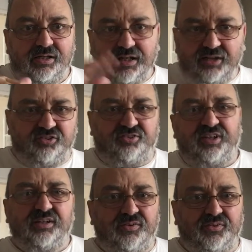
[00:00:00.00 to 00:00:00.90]
Let's
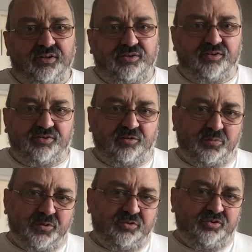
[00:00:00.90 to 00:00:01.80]
say you think to
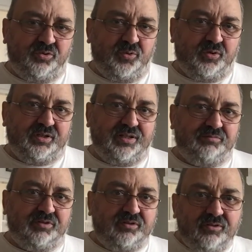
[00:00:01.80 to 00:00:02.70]
yourself, well, surely they've